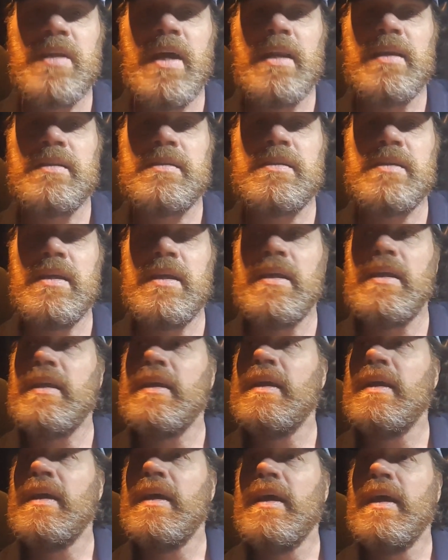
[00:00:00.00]
Tennessee,
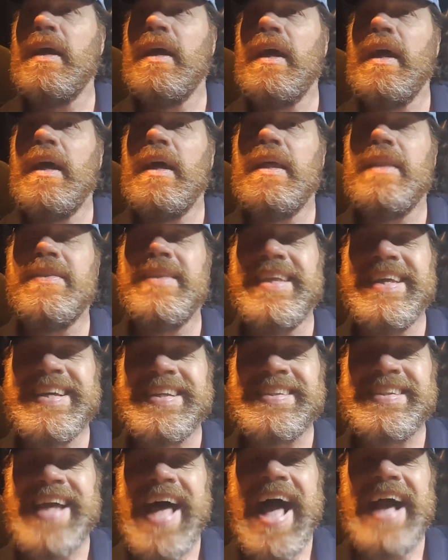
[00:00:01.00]
the
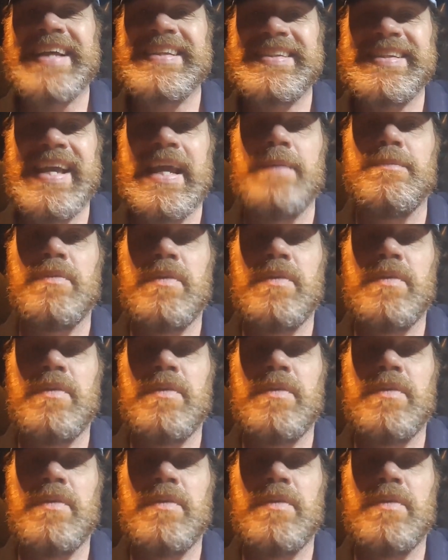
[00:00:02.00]
exact same